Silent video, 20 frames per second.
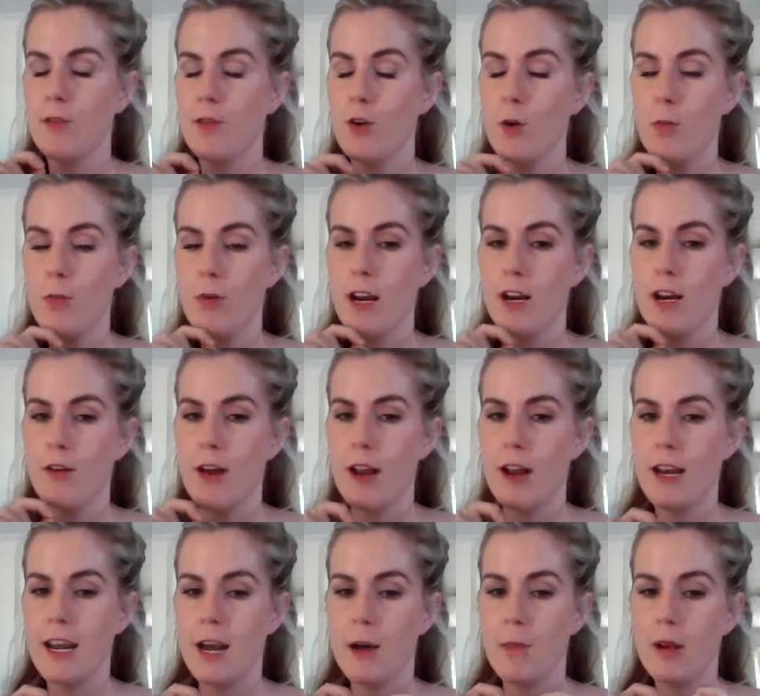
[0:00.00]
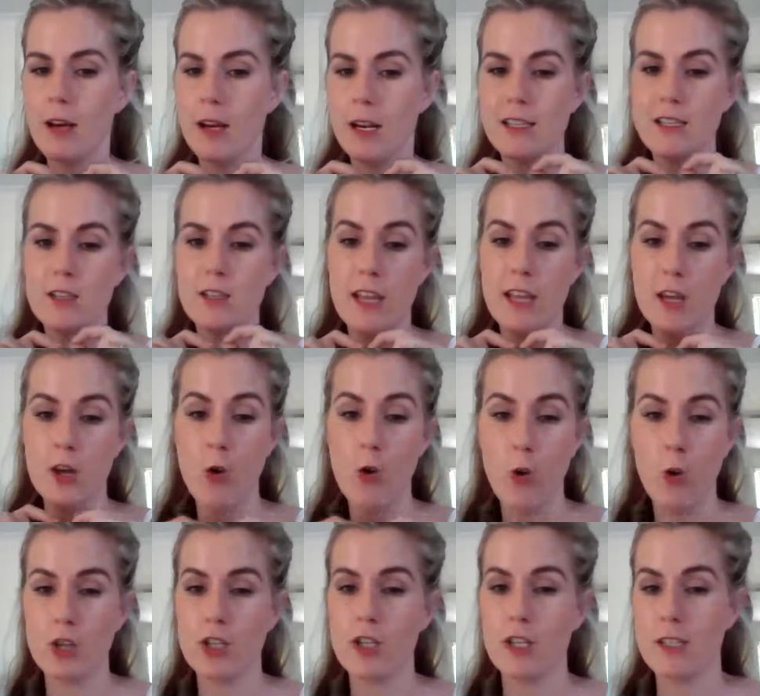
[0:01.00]
think of her brand right now, but they're
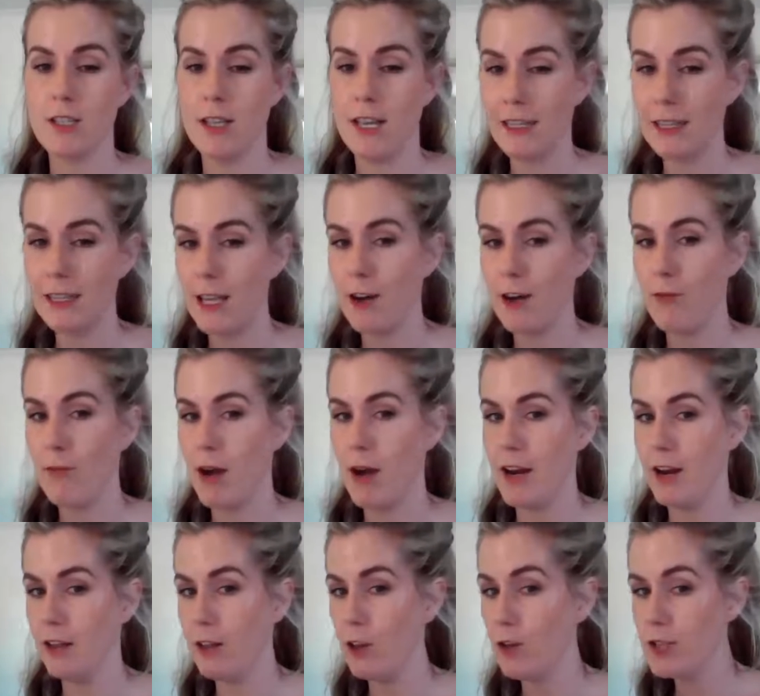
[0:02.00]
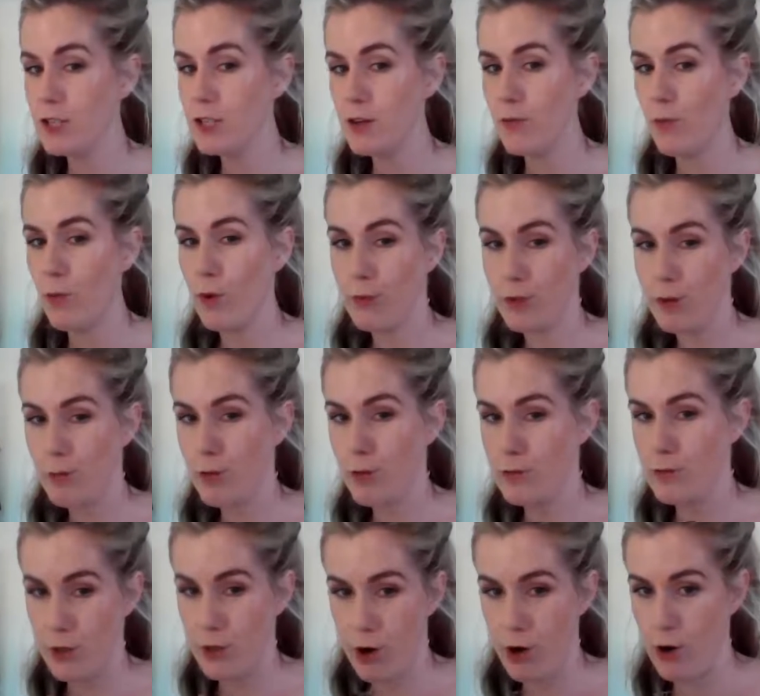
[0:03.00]
gorgeous. I love mine. I lost it when we
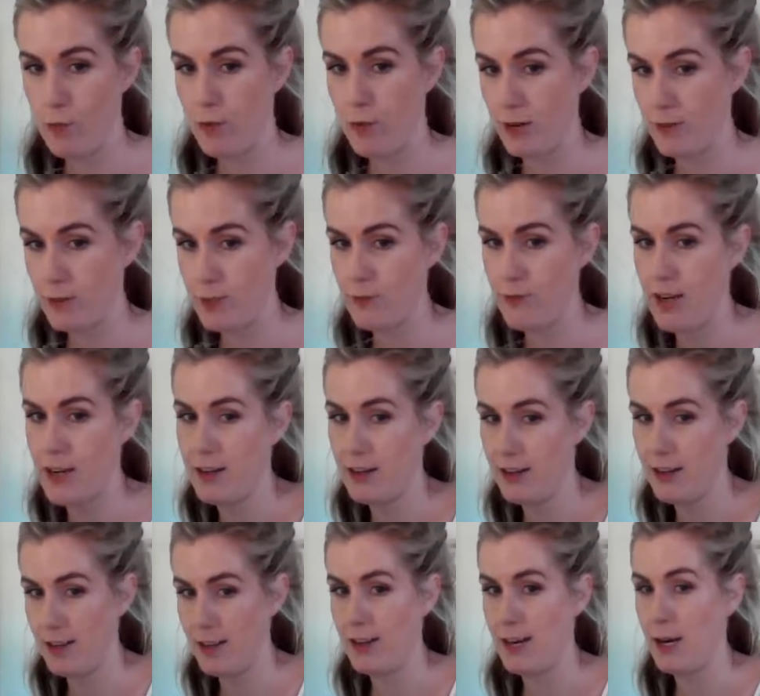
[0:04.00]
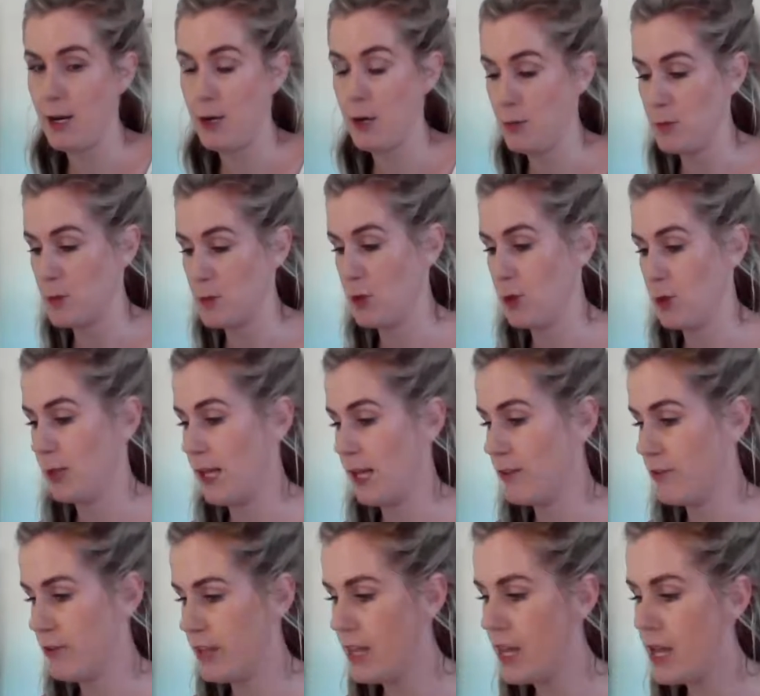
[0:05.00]
moved home, and I just found it the other day, and I'm so
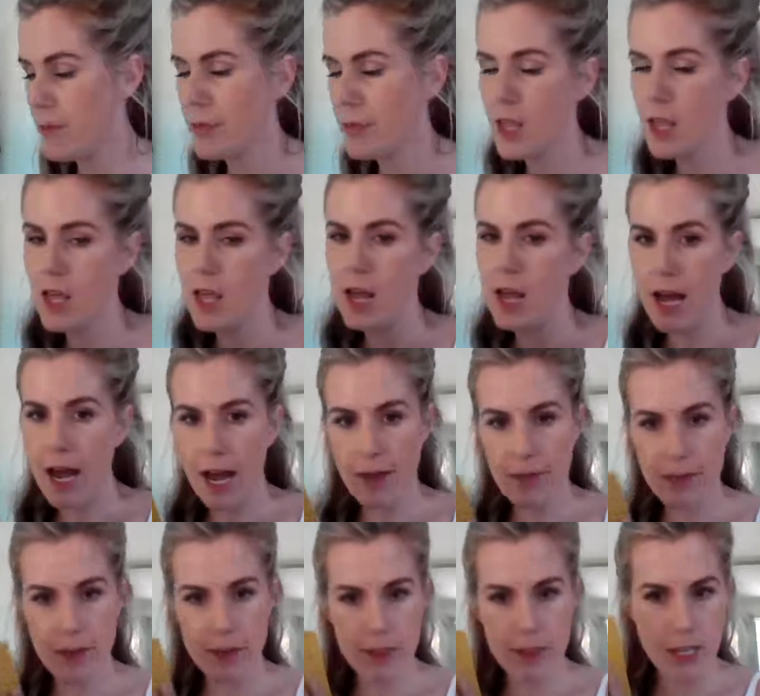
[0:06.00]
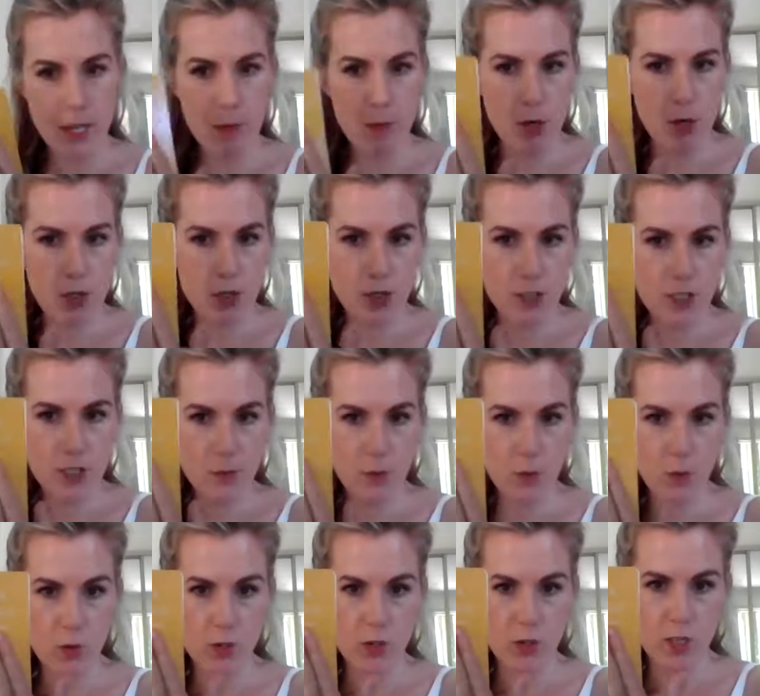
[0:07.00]
glad for that. And then the emotions
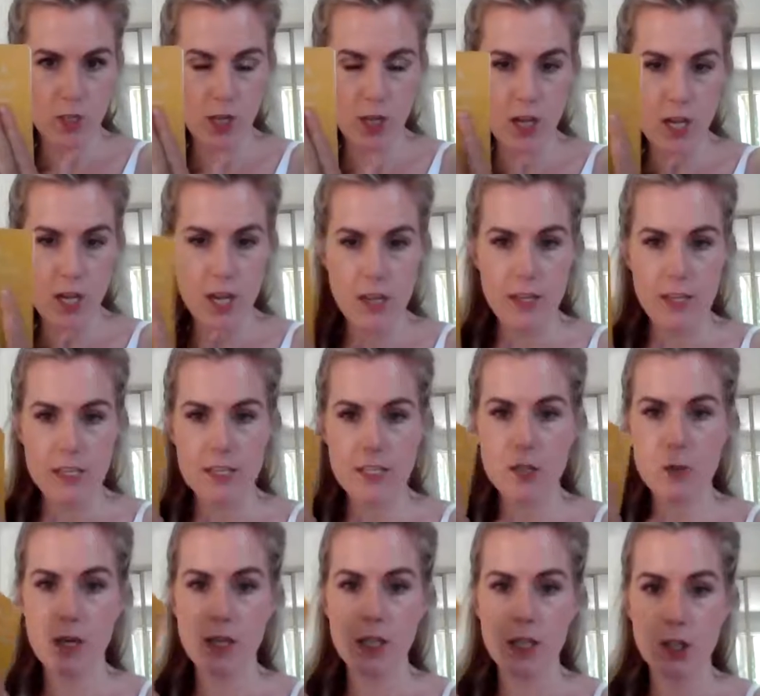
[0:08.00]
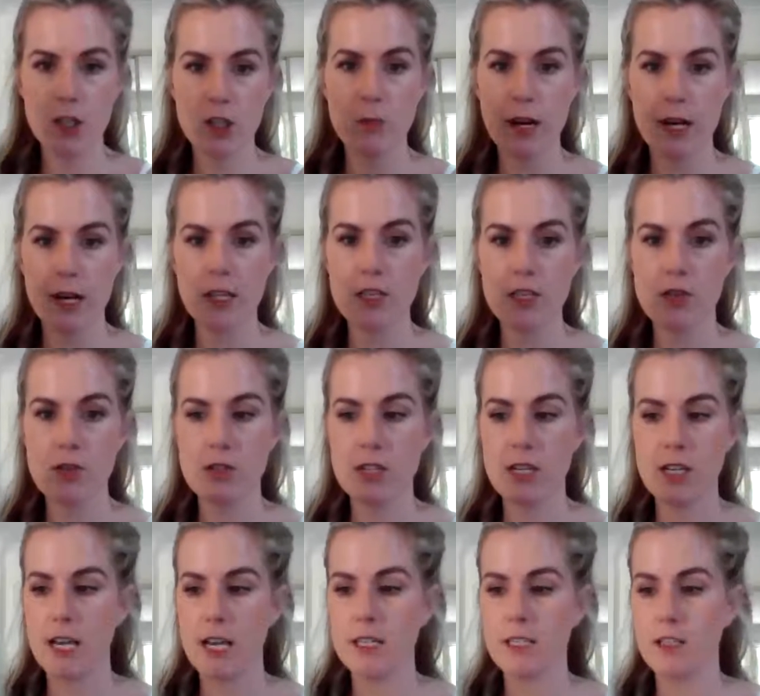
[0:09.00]
book. So this is one little practical
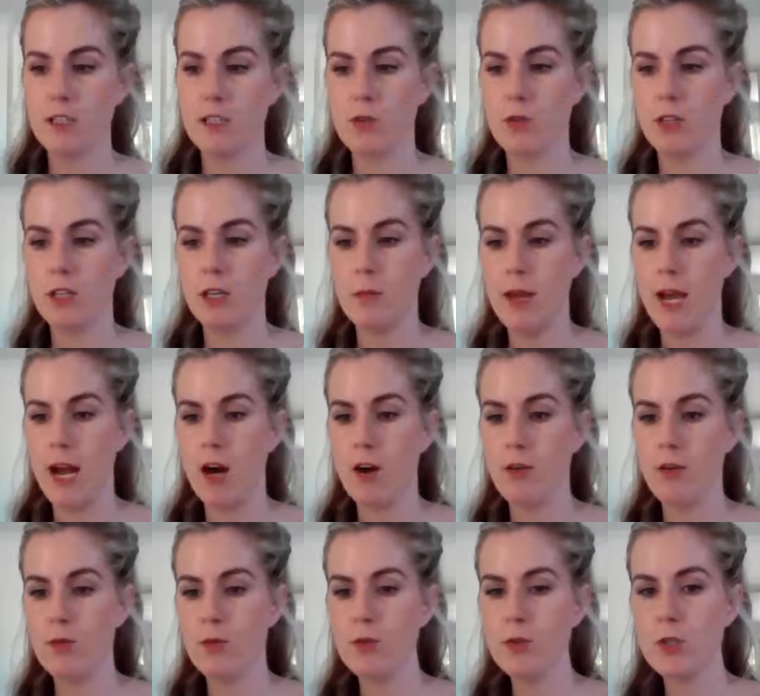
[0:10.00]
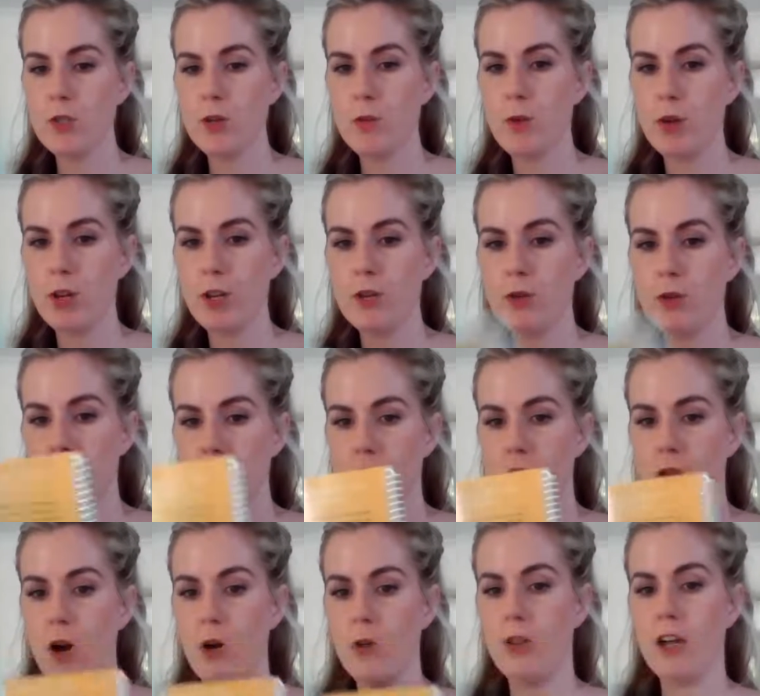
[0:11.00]
task that's really powerful. So what you do is
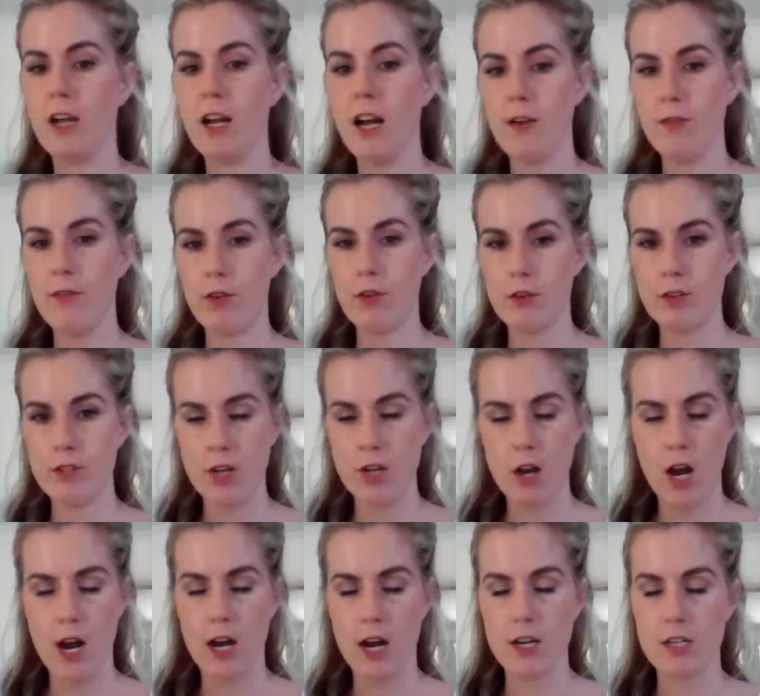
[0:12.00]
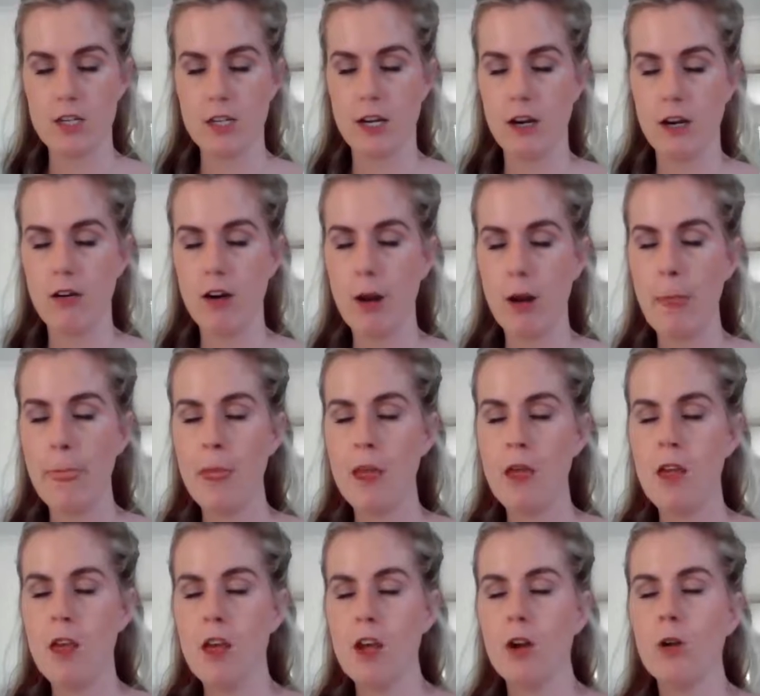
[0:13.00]
you hold the cover onto your heart chakra,
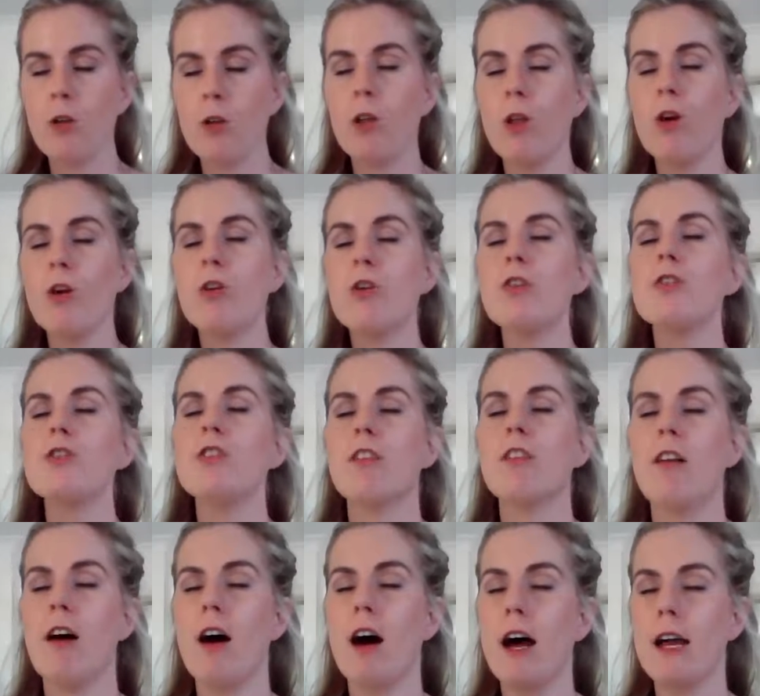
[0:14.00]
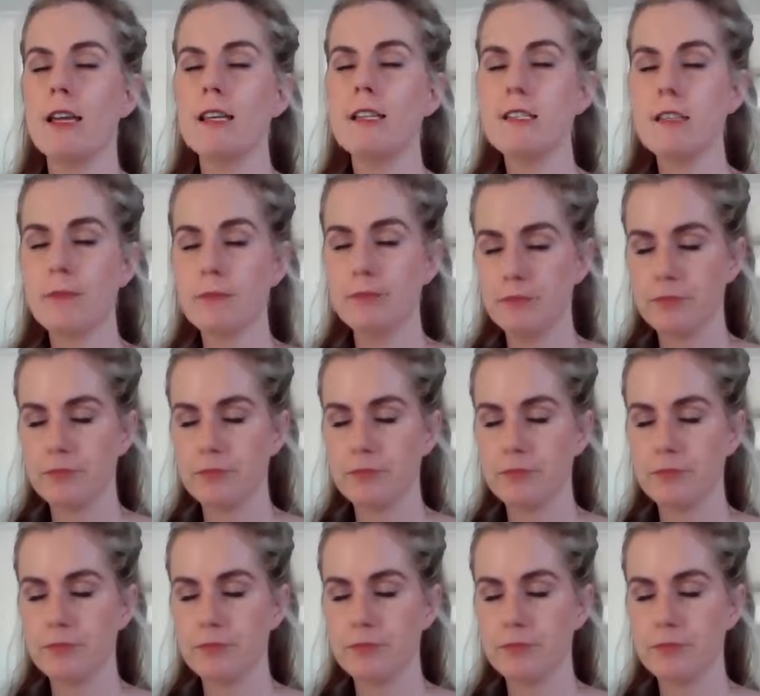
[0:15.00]
close your eyes,